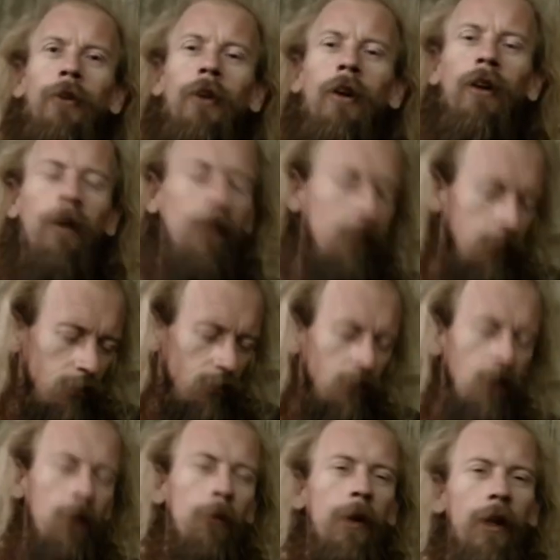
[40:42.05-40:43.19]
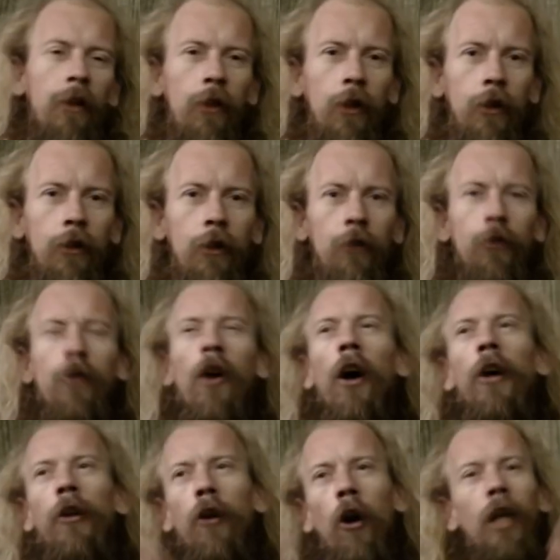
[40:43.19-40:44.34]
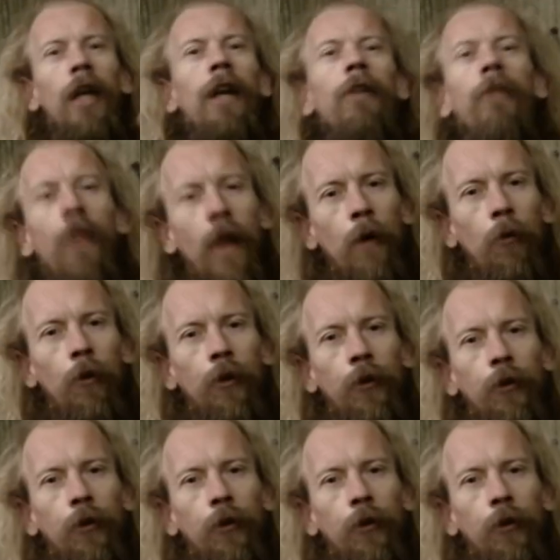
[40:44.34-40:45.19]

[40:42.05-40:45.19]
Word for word: Like, oh, I just gotta wait thirty days. You kind of gotta live that one.